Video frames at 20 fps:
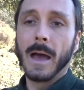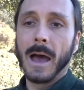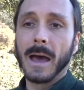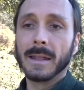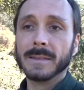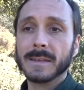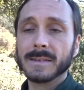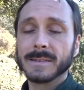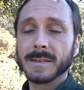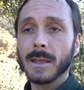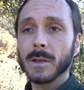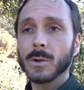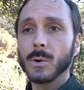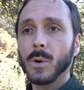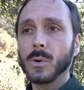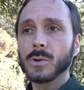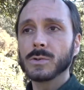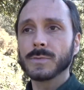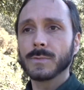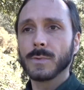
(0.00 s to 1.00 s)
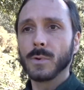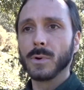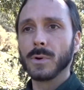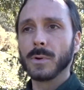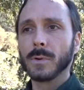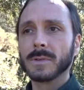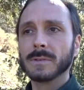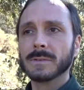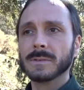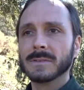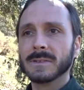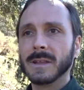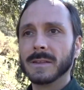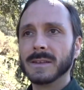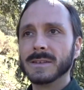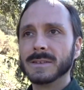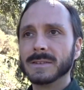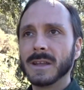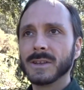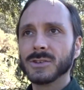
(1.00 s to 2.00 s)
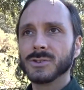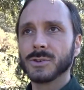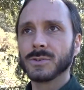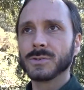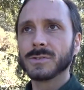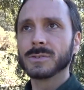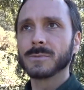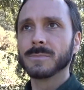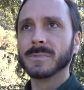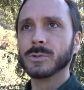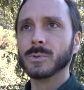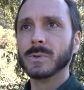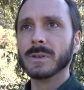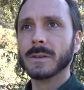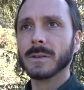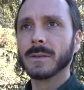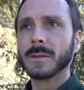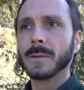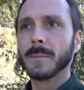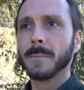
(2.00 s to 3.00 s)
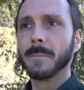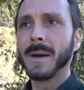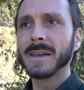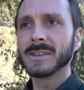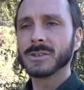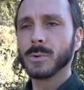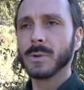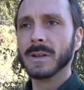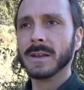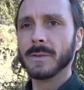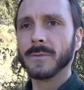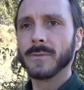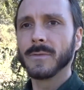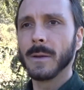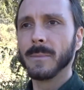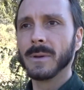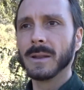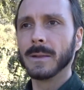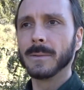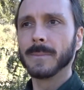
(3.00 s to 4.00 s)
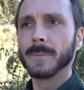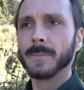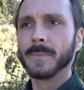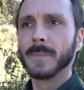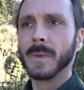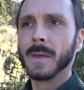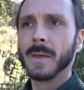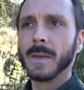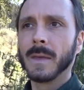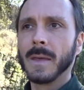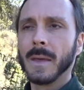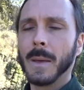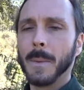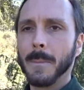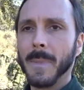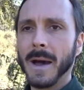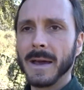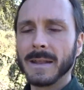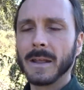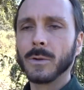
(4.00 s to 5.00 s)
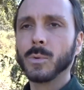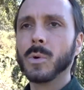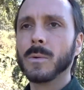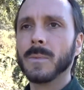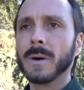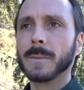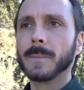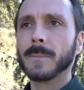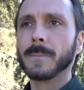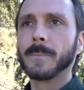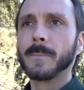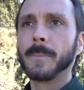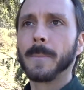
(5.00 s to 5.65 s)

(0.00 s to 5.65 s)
And the same goes for the distinctions between masculine, feminine, man, and woman.